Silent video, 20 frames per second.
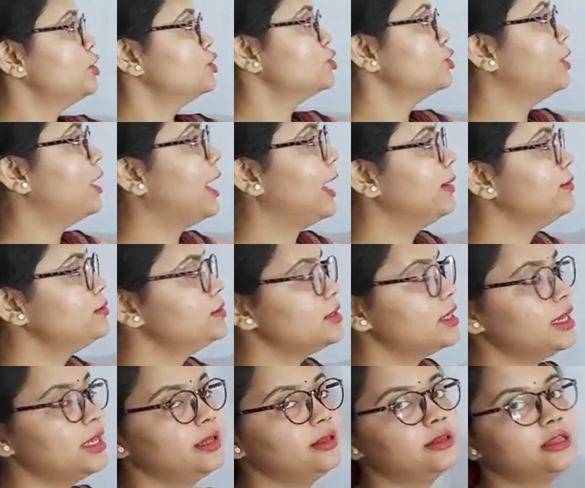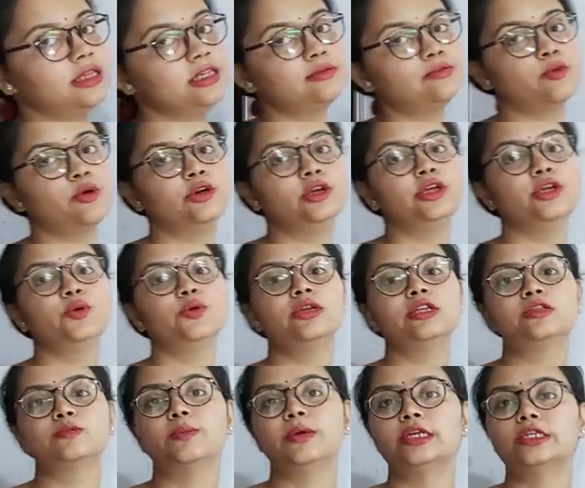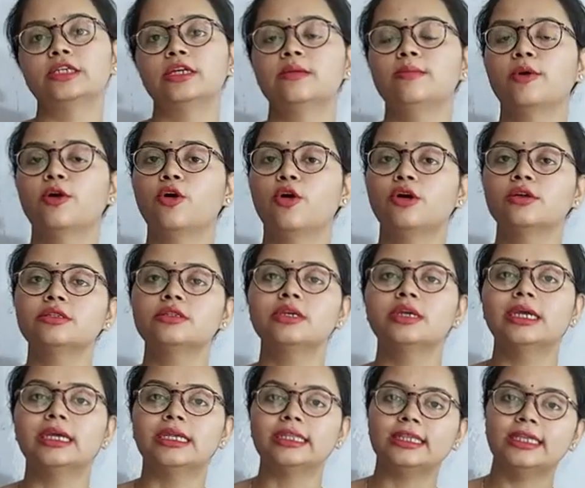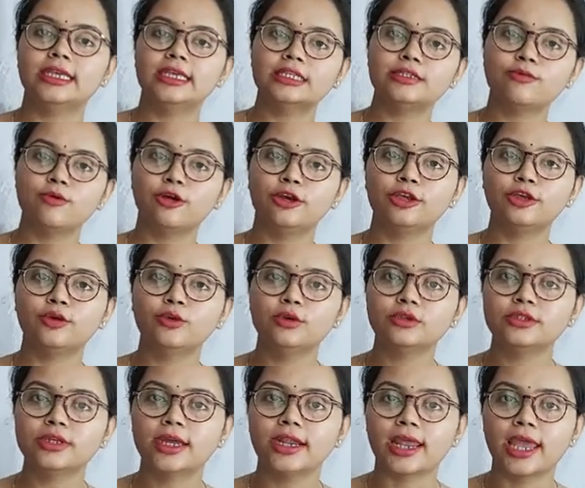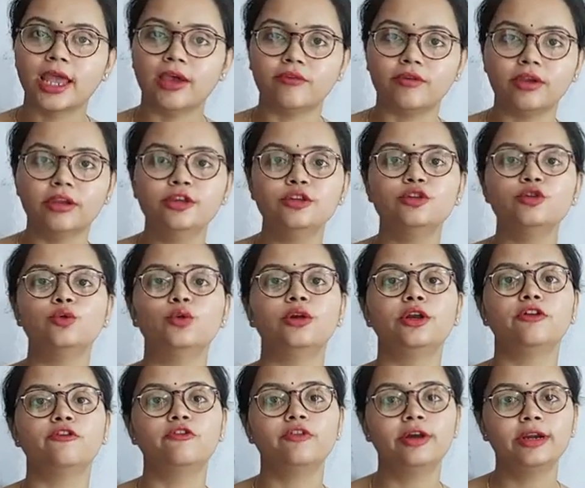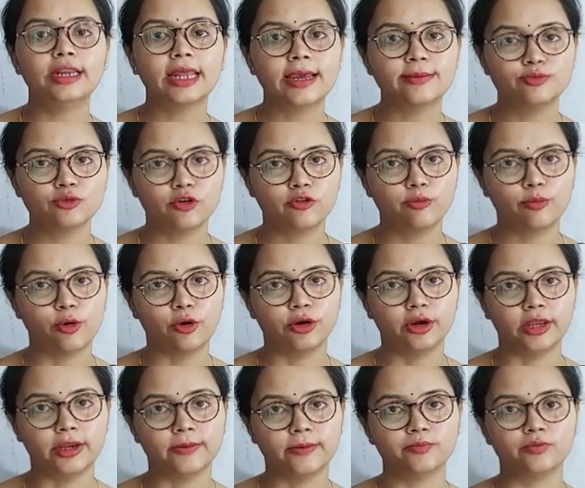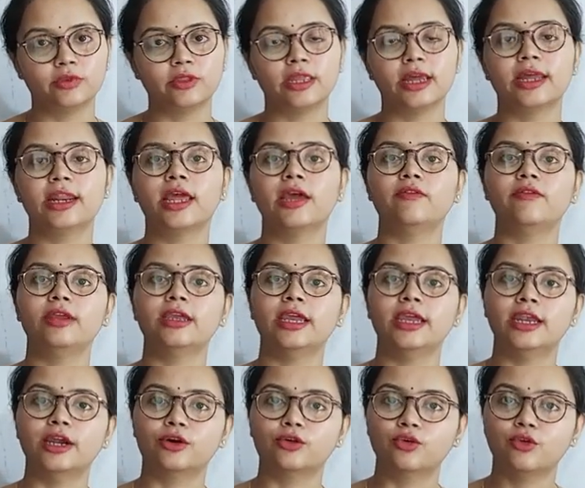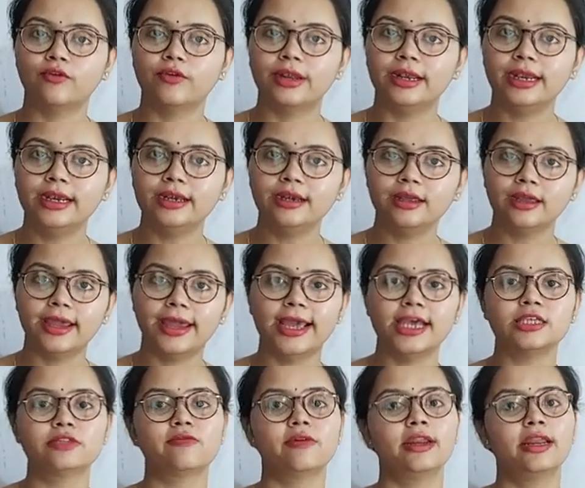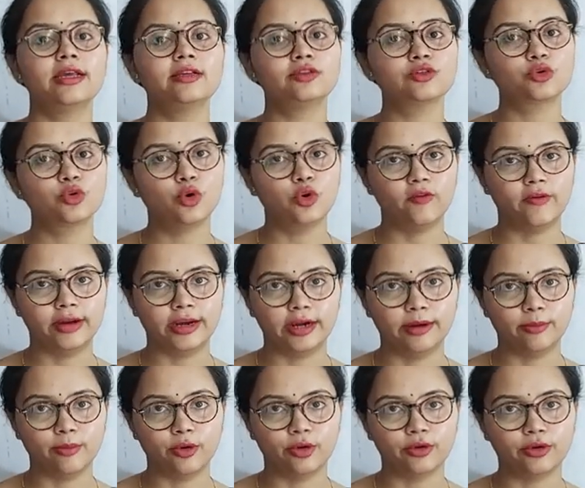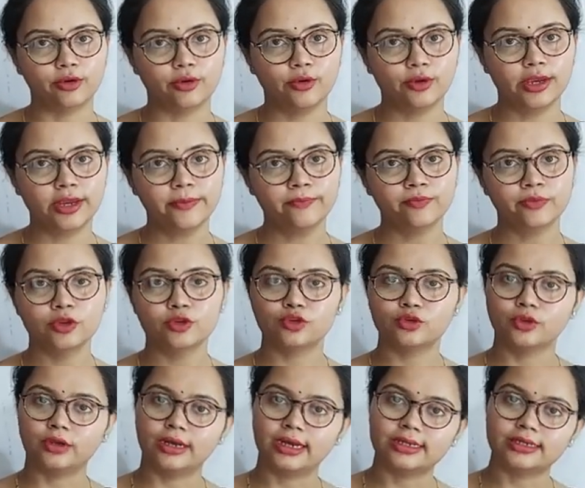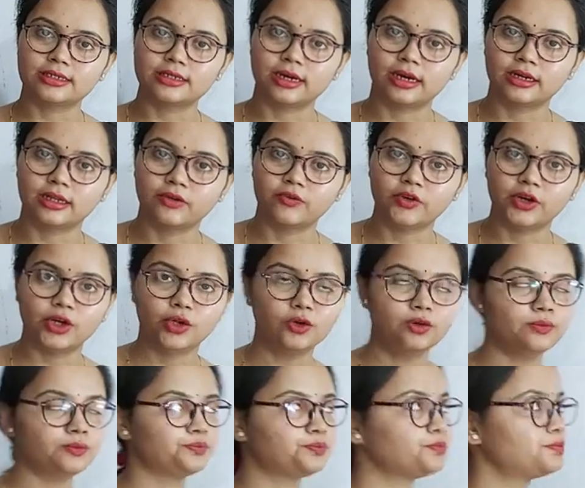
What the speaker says: So I am saying these molecules special because these molecules are having two different types of bonding. They are having electrovalent as well as covalent bond. Okay, so let's start the video.